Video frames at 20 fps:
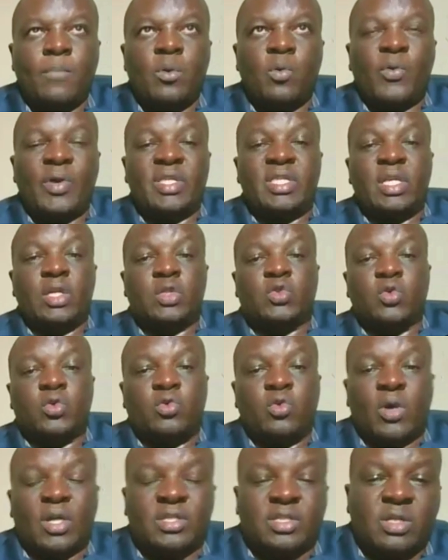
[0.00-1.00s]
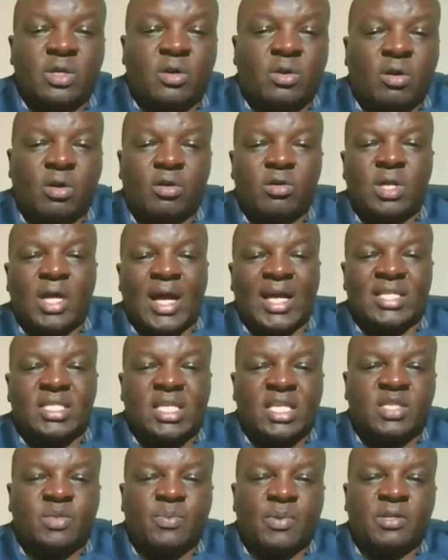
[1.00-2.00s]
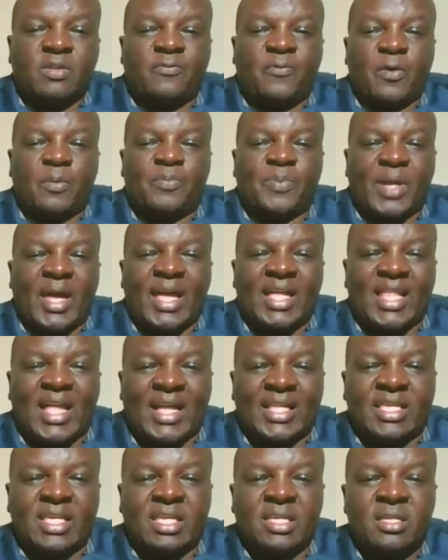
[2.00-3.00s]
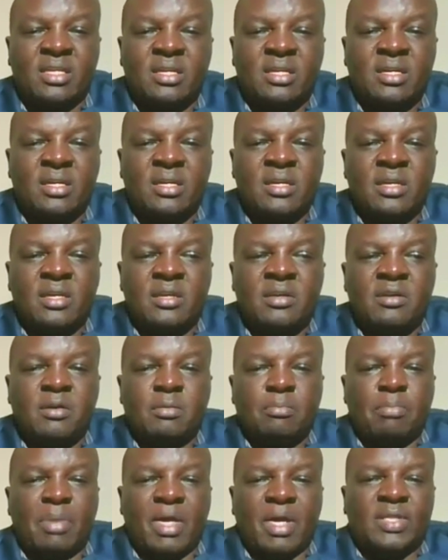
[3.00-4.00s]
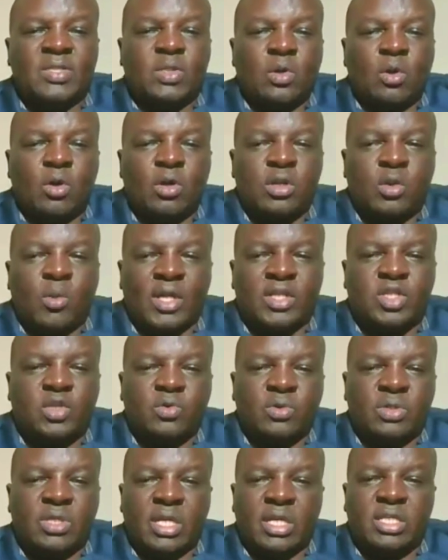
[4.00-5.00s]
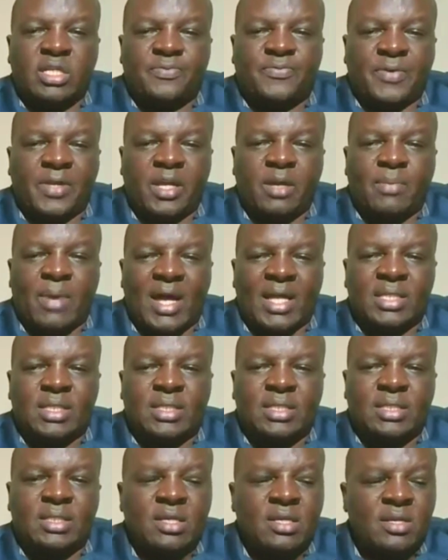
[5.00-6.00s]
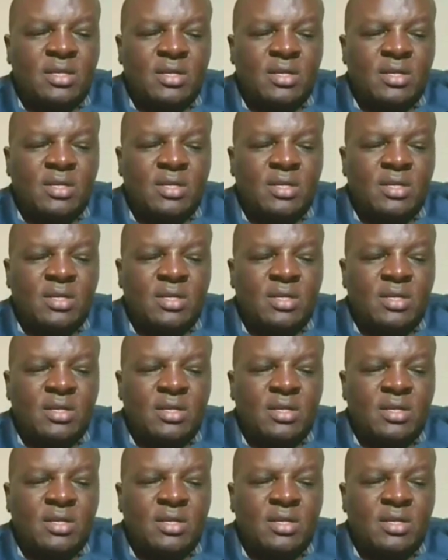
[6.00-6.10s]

we need to do what you call assessment for prior learning. Based on what you did 3 months,